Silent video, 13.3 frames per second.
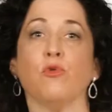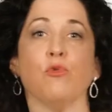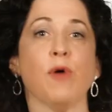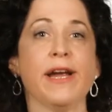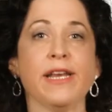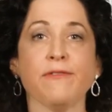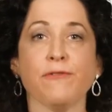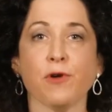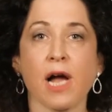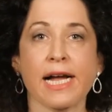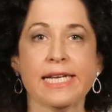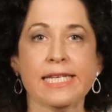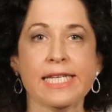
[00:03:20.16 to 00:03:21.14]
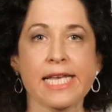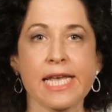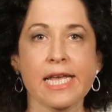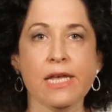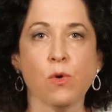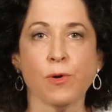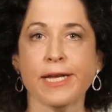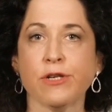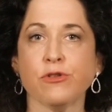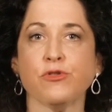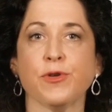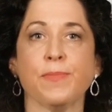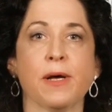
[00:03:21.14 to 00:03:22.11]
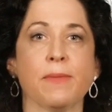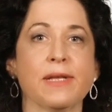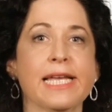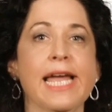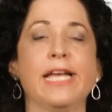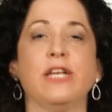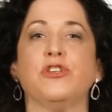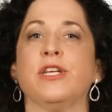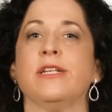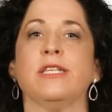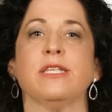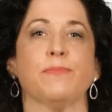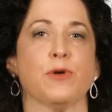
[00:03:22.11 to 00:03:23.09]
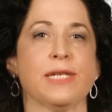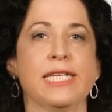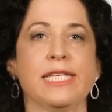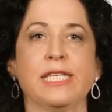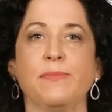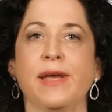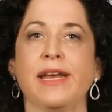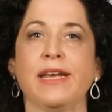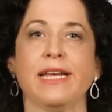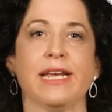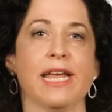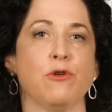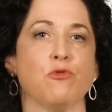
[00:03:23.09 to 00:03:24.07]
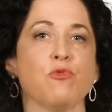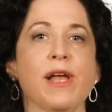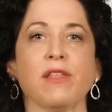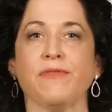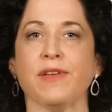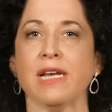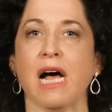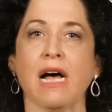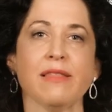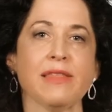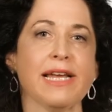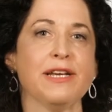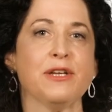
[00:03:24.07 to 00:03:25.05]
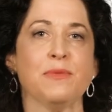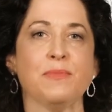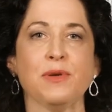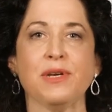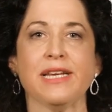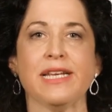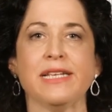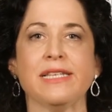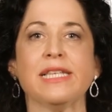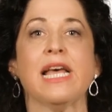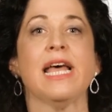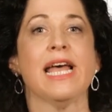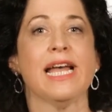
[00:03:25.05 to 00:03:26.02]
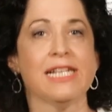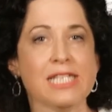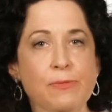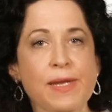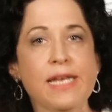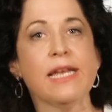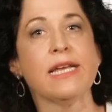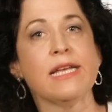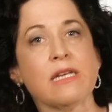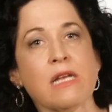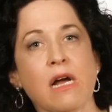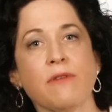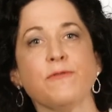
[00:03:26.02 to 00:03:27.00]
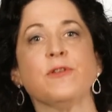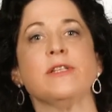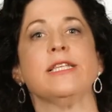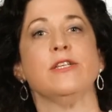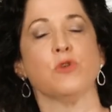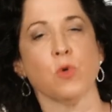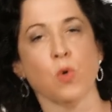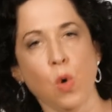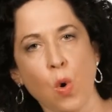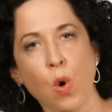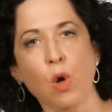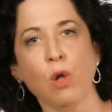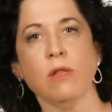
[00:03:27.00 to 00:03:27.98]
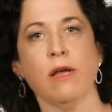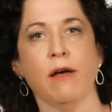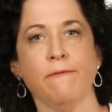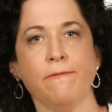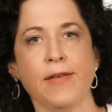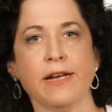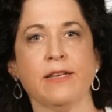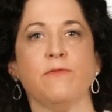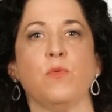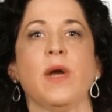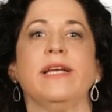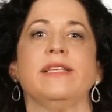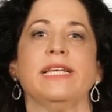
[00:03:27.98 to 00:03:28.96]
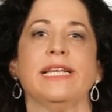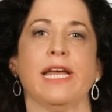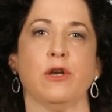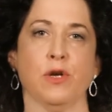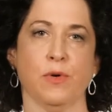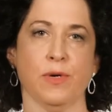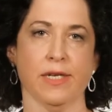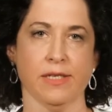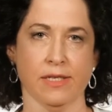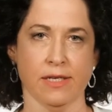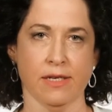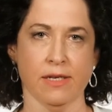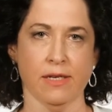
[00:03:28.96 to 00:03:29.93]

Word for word: Writing for IT or industry publications, participating in relevant online communities, and speaking at conferences are all effective ways to get noticed.